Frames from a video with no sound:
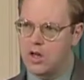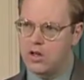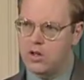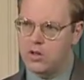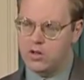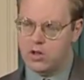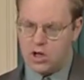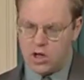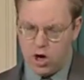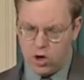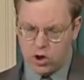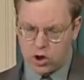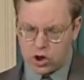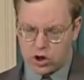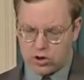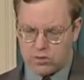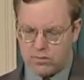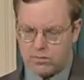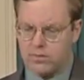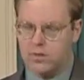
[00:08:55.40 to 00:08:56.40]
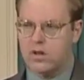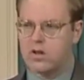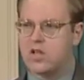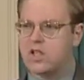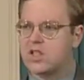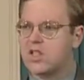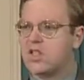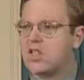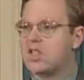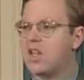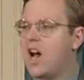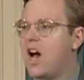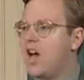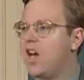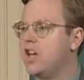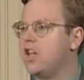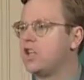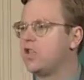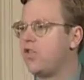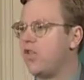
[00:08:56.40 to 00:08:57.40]
The notion that
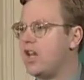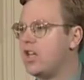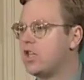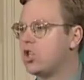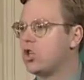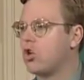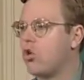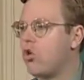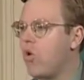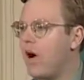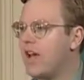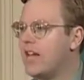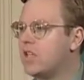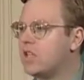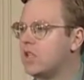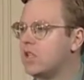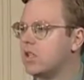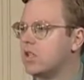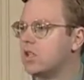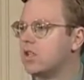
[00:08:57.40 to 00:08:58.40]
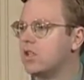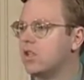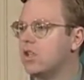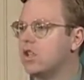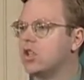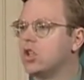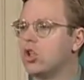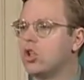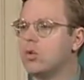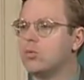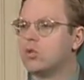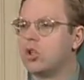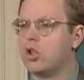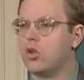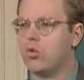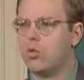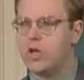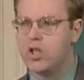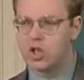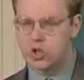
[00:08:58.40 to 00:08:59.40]
societies faced crisis in terms of the
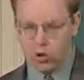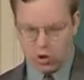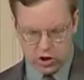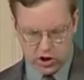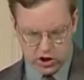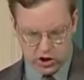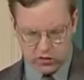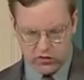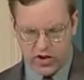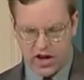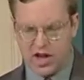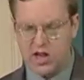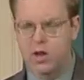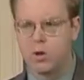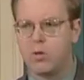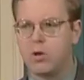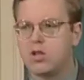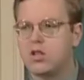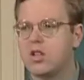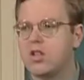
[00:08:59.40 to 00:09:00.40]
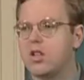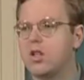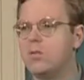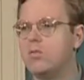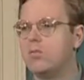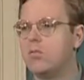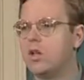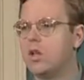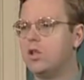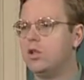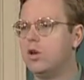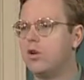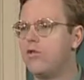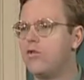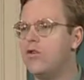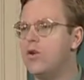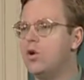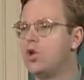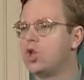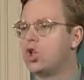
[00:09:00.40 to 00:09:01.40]
resources available to them and their
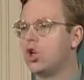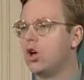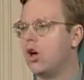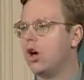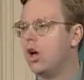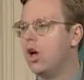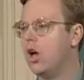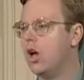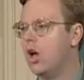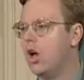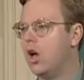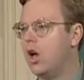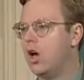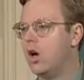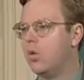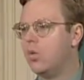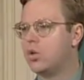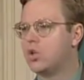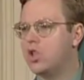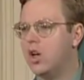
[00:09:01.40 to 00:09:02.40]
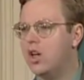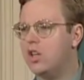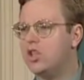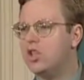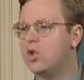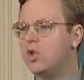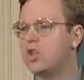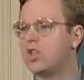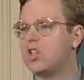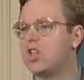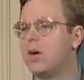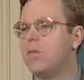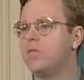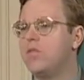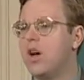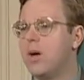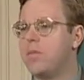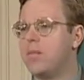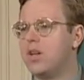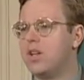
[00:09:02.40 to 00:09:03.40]
future was also summed
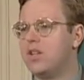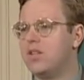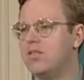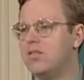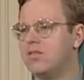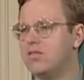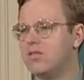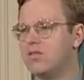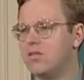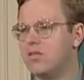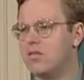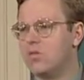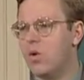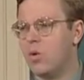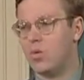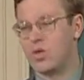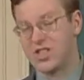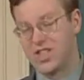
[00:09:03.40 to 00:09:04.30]
up in what was